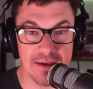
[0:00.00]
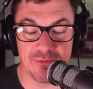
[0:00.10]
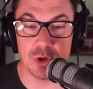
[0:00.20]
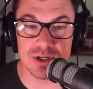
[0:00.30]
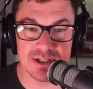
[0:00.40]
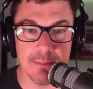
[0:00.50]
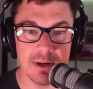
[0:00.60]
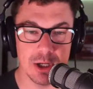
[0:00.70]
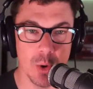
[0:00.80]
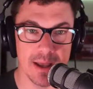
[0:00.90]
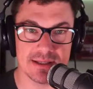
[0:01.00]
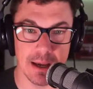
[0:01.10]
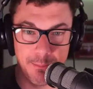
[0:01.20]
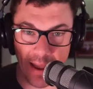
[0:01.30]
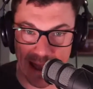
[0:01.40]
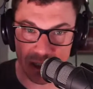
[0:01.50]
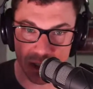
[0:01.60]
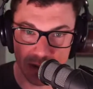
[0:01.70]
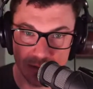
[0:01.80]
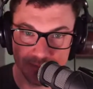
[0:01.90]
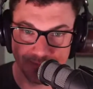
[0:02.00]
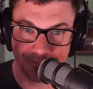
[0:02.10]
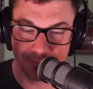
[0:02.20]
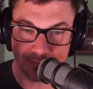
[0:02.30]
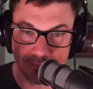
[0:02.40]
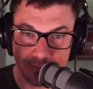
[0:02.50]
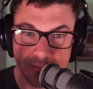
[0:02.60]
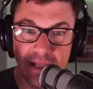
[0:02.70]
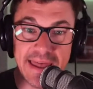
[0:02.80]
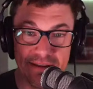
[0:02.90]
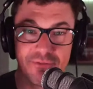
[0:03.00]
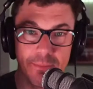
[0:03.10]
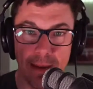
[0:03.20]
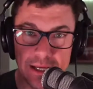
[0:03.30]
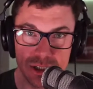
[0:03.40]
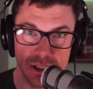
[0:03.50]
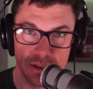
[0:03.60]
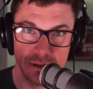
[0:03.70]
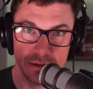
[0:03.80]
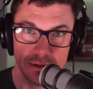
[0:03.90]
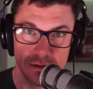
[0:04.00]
If you're somebody who has a passion and information,